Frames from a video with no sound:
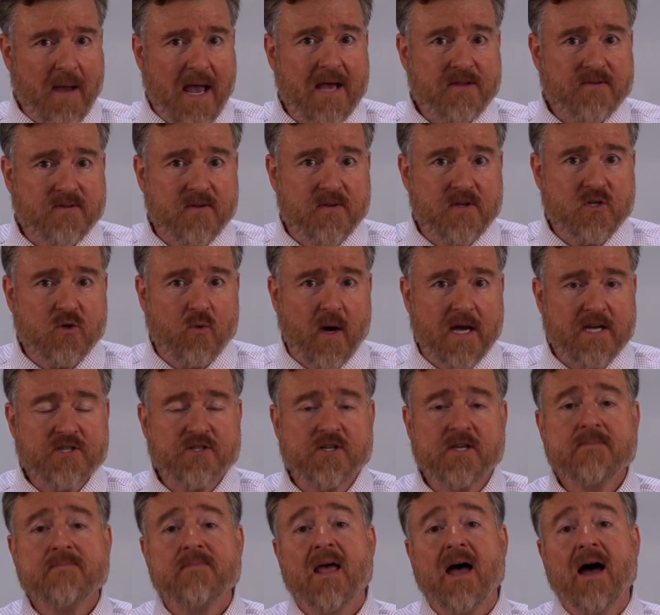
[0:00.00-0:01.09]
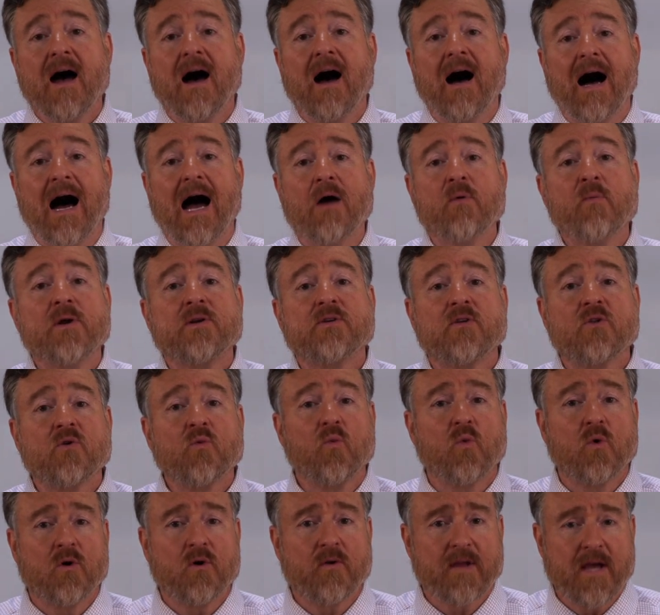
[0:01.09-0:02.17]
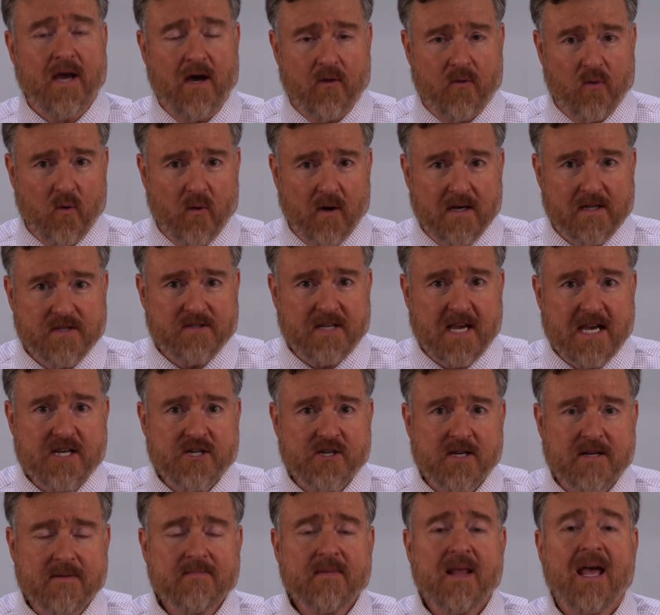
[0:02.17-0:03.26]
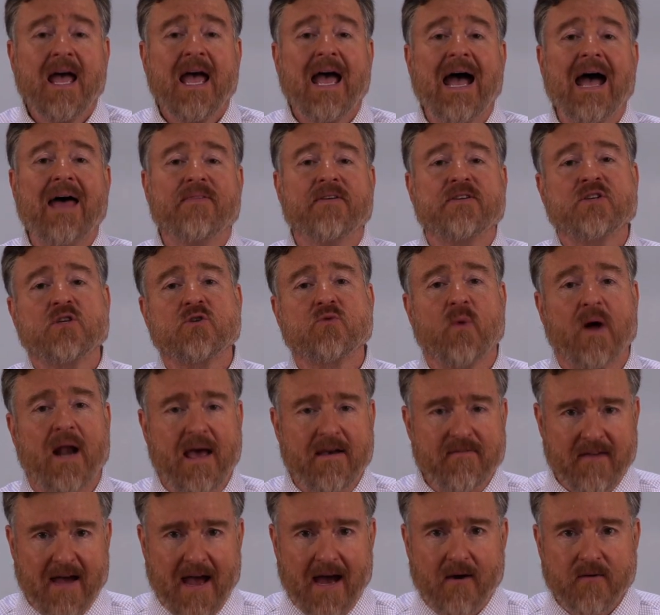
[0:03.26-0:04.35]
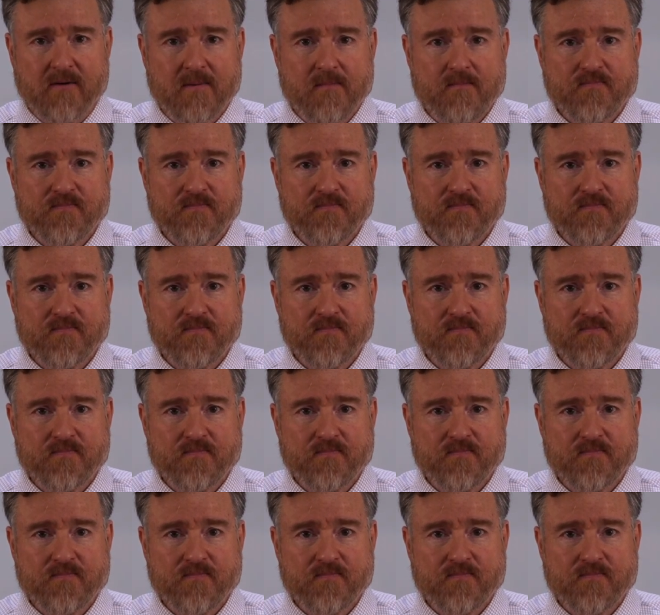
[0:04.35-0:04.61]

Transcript: answer this question, I went to the World Health Organization, and this is what I found.